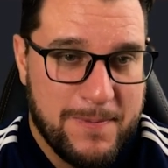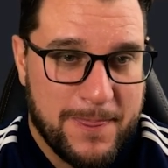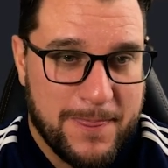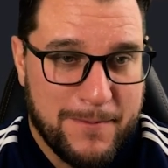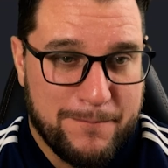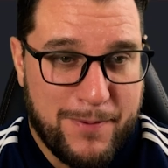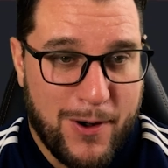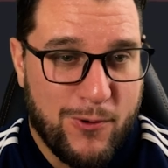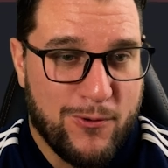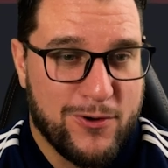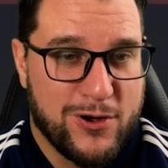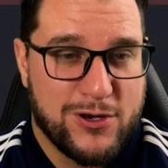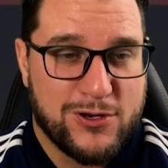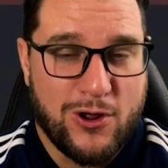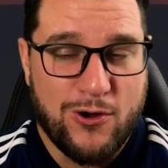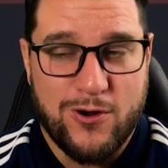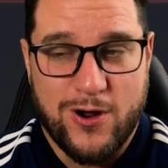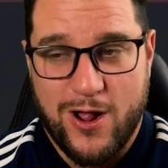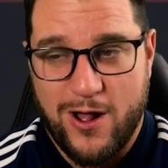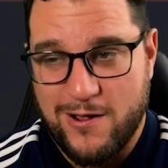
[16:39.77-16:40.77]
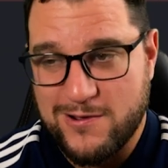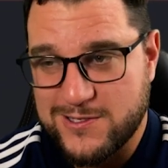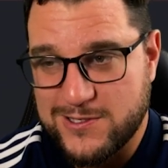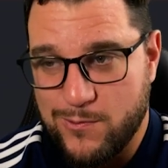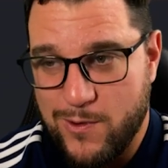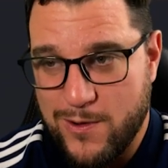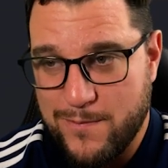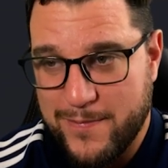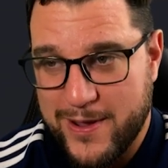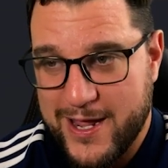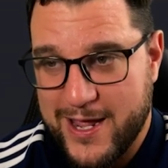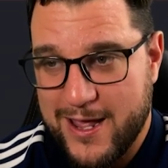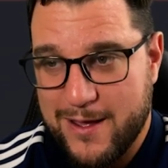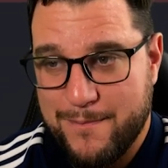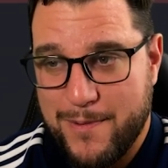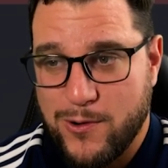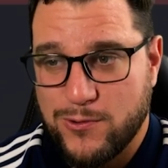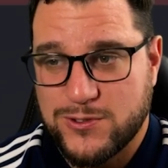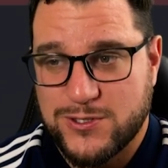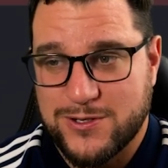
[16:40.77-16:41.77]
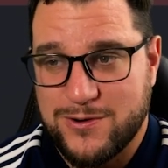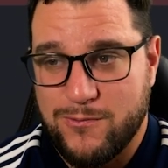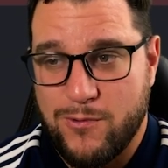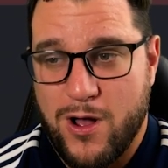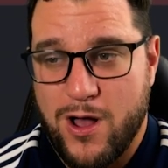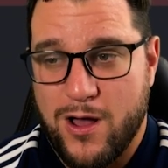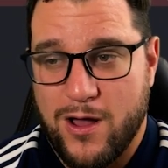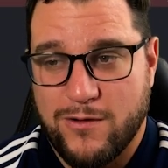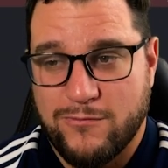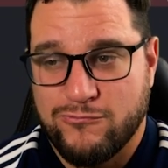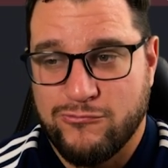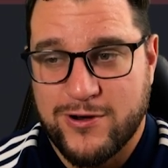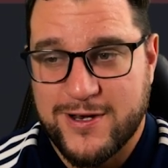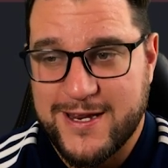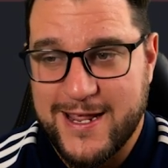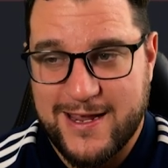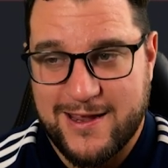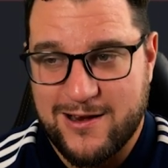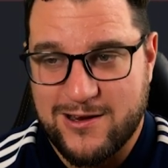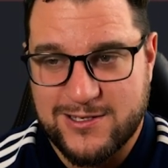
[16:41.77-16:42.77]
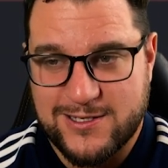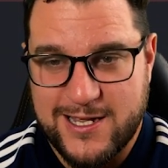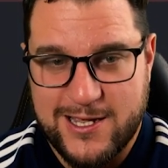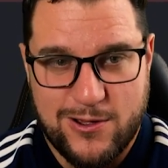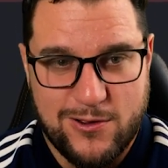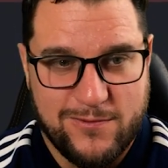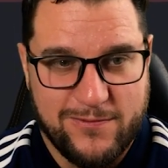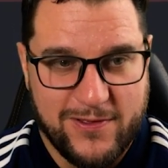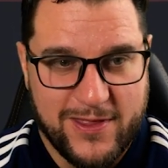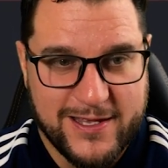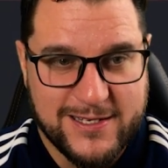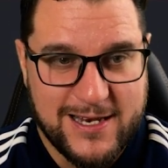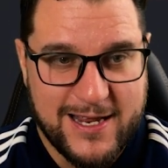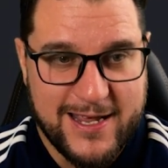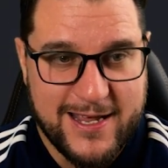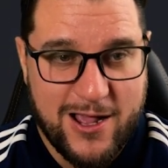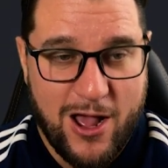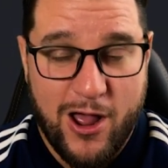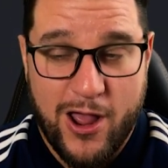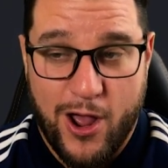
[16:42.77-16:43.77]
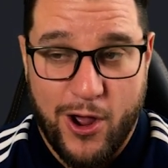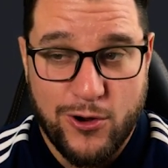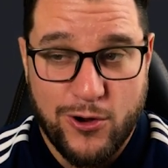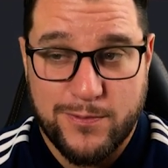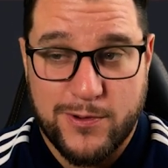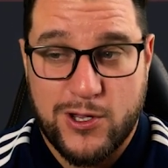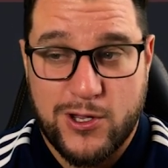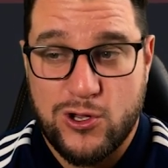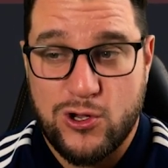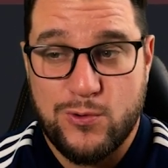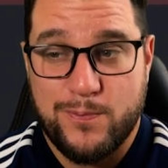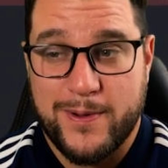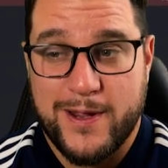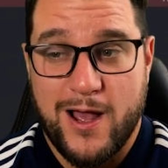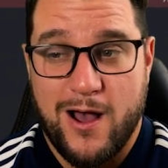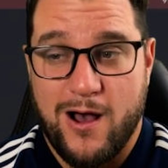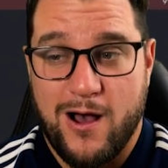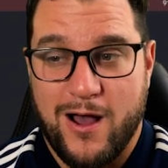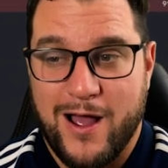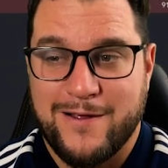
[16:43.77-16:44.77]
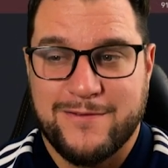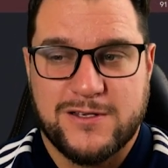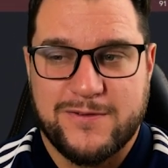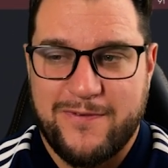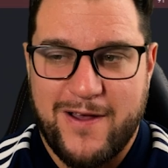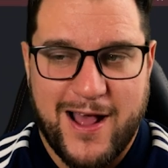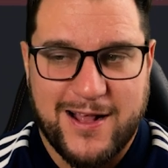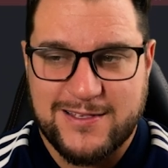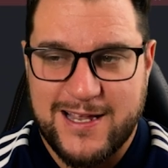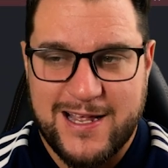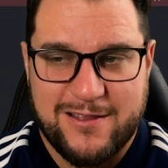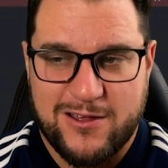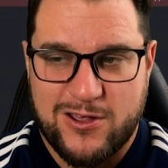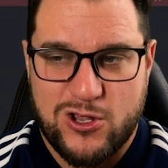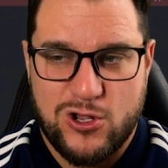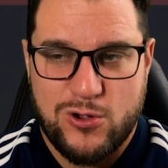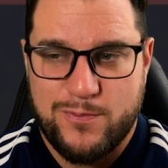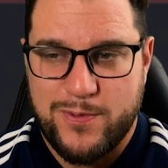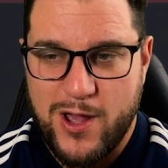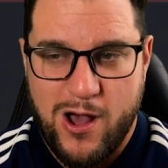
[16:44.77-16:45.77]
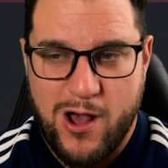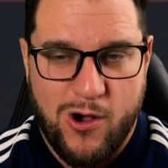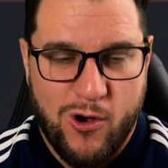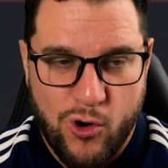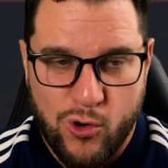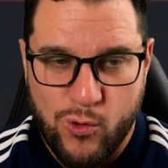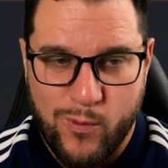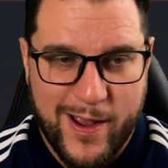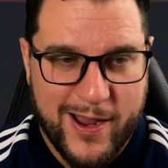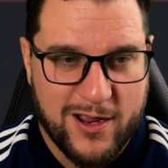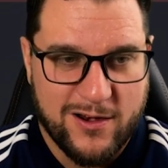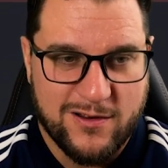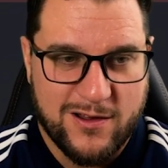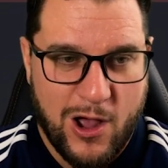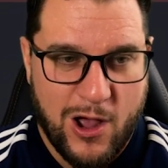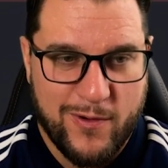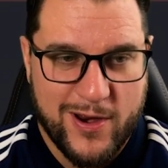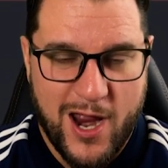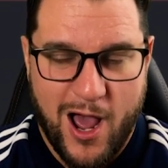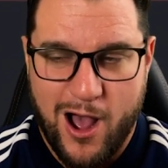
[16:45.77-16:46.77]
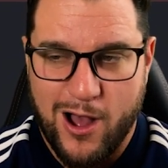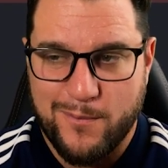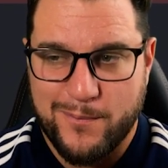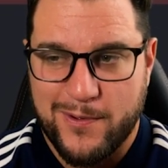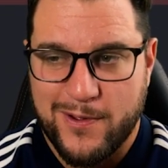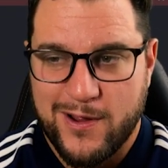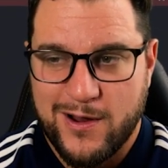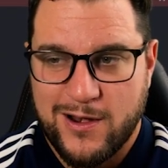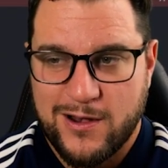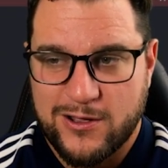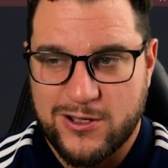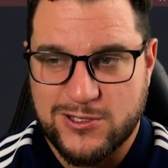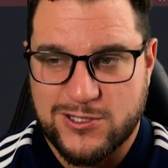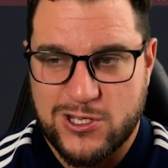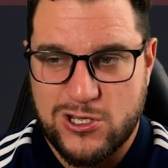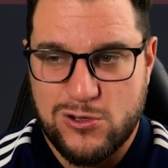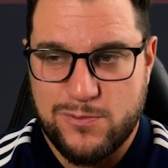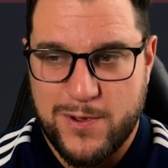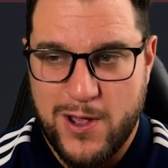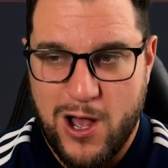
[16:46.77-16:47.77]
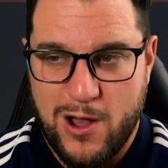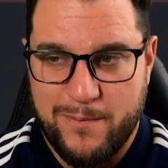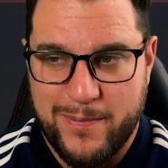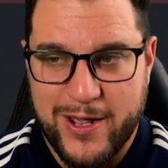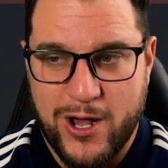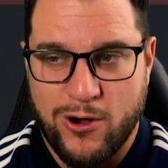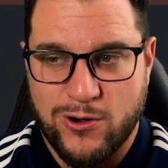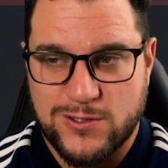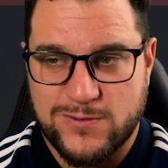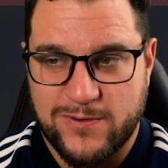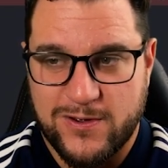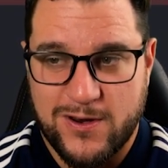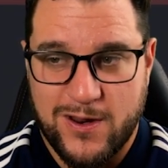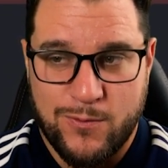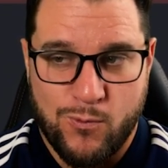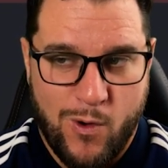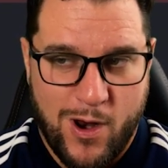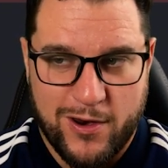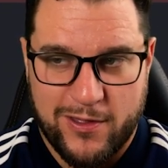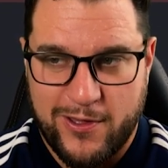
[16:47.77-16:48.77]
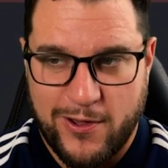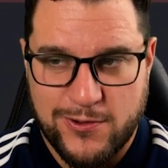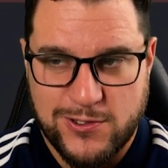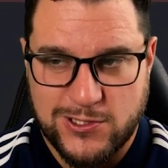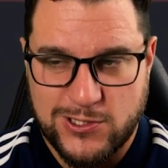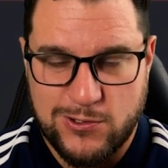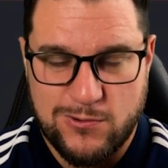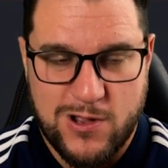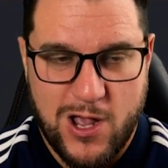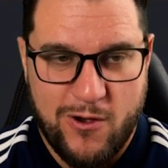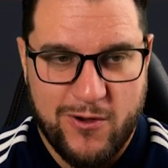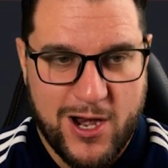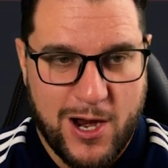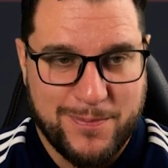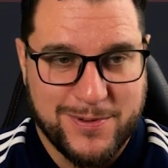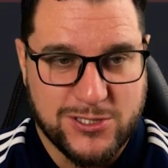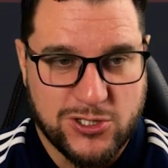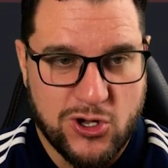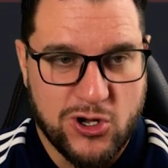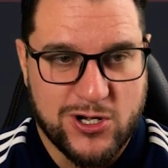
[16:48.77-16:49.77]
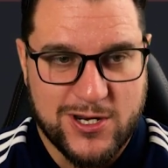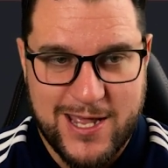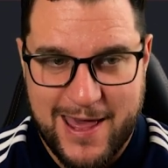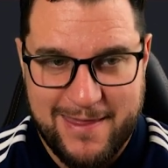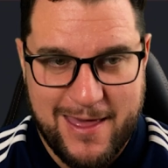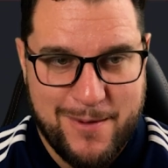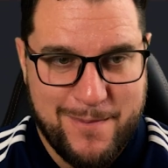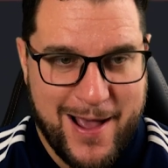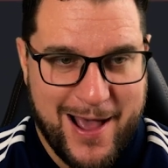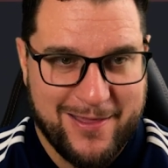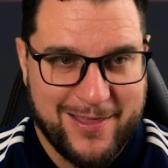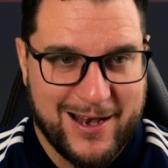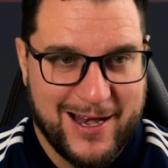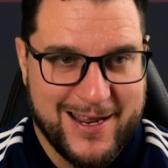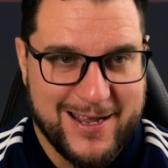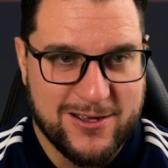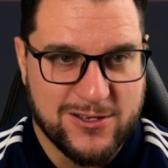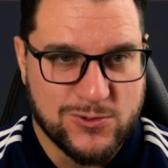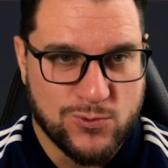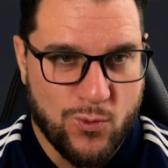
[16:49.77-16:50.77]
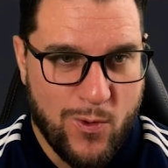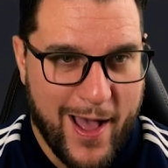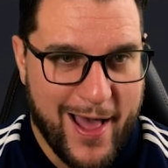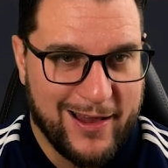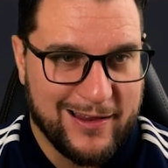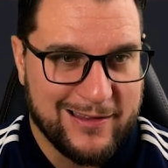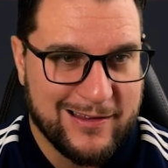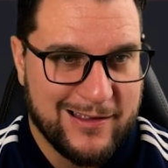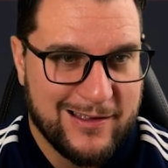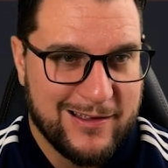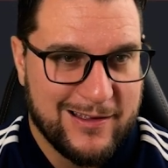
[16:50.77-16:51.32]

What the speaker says: Bolton and Doncaster won't be here. Bolton were ridiculously good for this league. I hope QPR, in fact, either QPR or Wigan going up, because QPR beat Oxford. One of those two going up is good. Get them out of the league as well.